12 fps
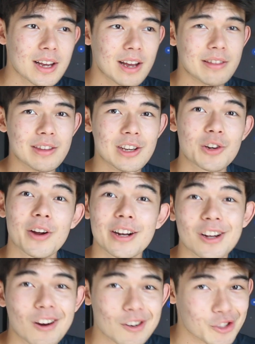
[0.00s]
the credit
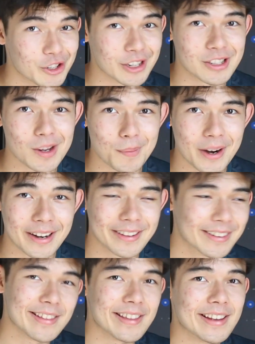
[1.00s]
card churning subreddit.
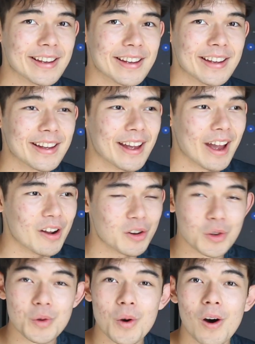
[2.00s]
They
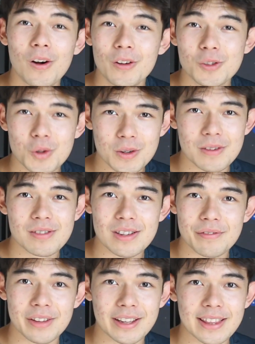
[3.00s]
do all sorts of
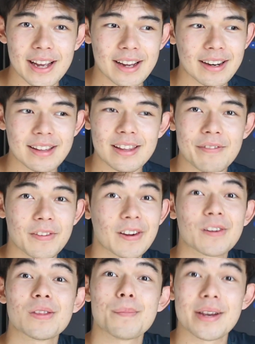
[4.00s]
stuff like that and they figure
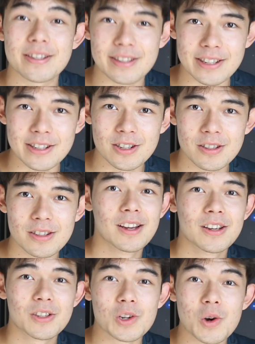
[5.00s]
out the best deals.
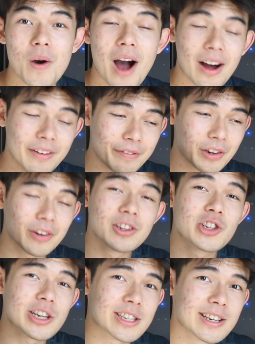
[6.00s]
So if you're
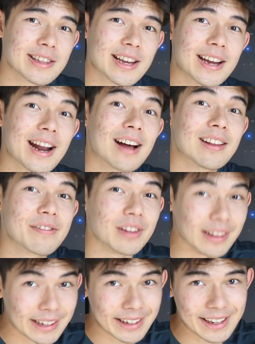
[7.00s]
interested in that, I'll have the
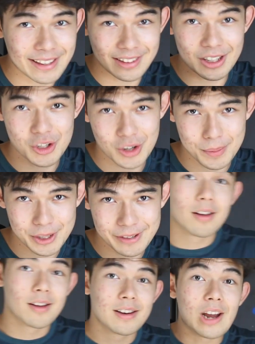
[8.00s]
link in the description.
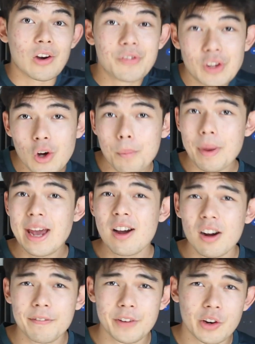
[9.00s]
Now, if you don't pay
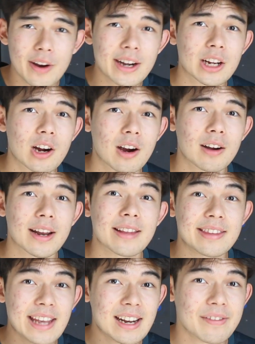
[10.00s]
off your credit card at
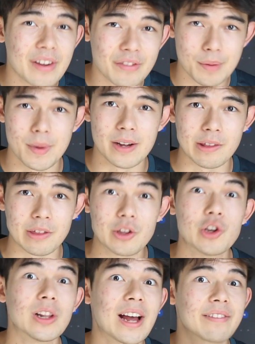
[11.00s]
the end of every month,
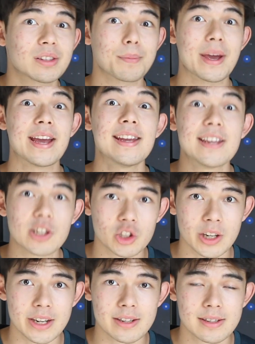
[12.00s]
you'll have to pay
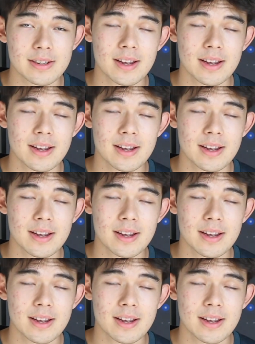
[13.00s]
interest,